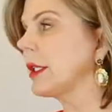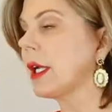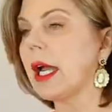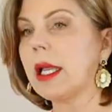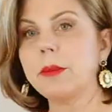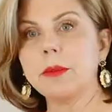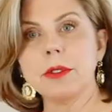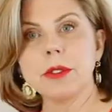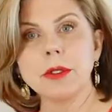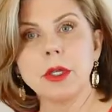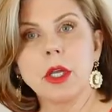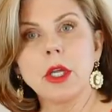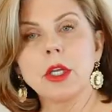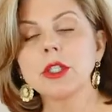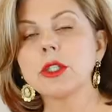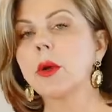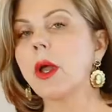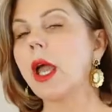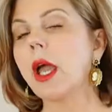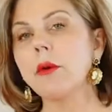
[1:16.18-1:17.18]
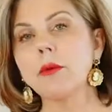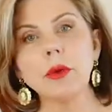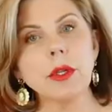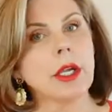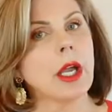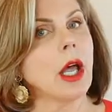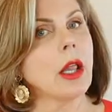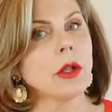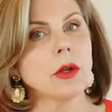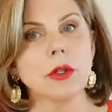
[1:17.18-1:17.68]
types. So every
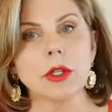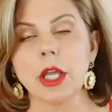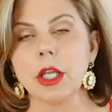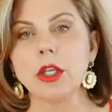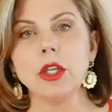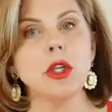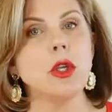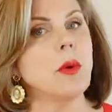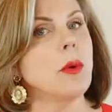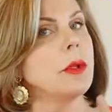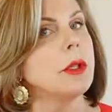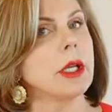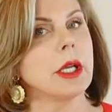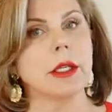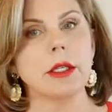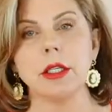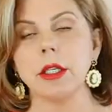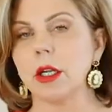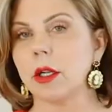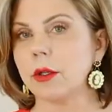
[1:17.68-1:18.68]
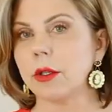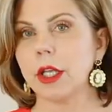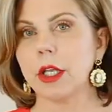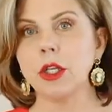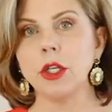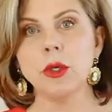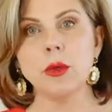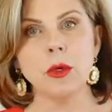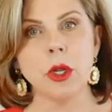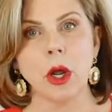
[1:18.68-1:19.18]
color that
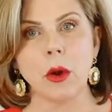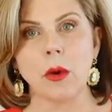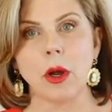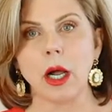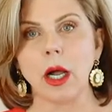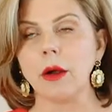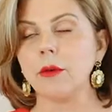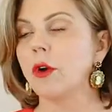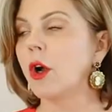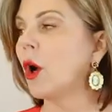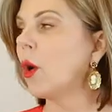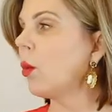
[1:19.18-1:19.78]
you know of